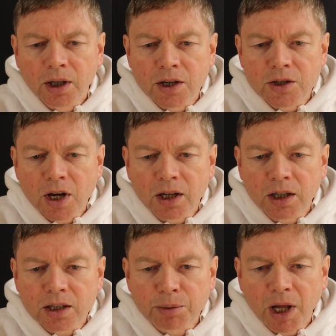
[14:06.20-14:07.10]
In
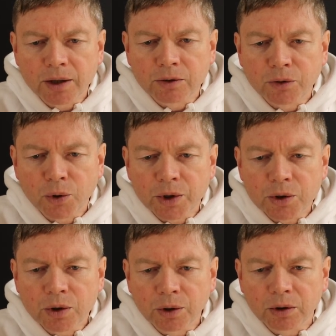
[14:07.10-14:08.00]
shedding his blood for the
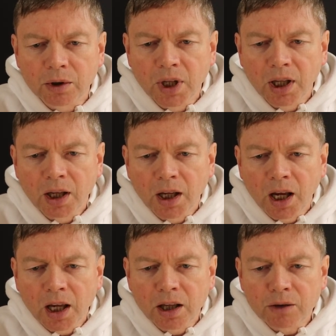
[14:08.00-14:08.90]
truth,
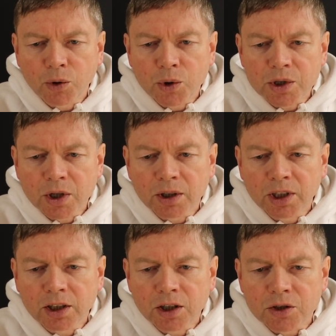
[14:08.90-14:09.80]
he therefore
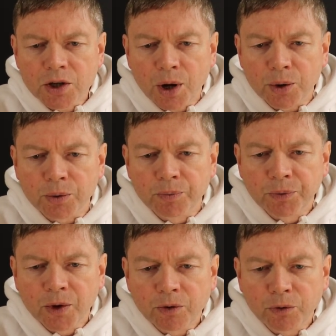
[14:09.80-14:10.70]
certainly did so
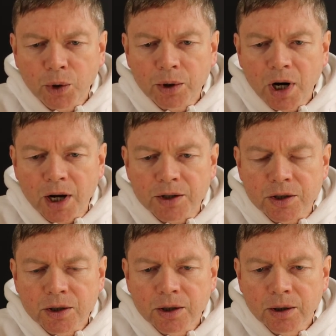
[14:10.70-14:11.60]
for
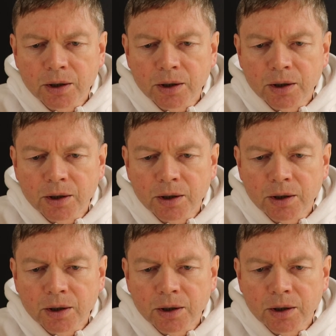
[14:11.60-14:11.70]
Christ,